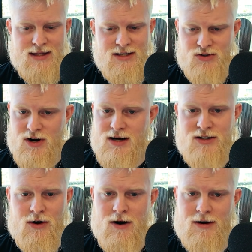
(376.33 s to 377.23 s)
These are not
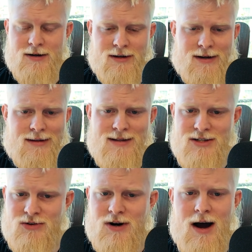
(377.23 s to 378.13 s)
dark.
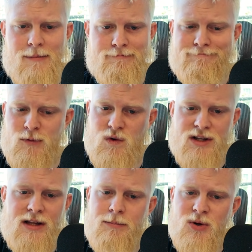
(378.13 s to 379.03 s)
These are not
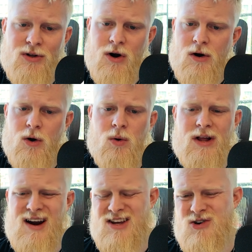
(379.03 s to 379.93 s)
really pulling on a whole
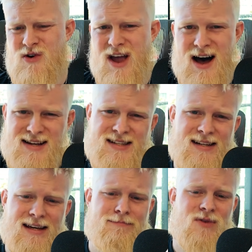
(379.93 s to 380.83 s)
lot of
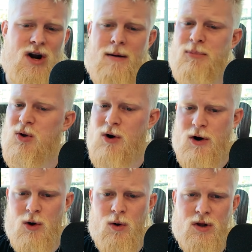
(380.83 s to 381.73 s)
curiosity. They're not pulling
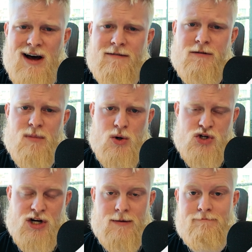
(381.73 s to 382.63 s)
on a whole lot of
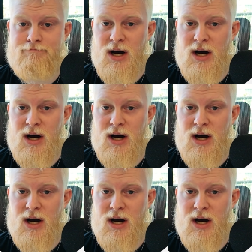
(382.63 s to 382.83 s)
emotion.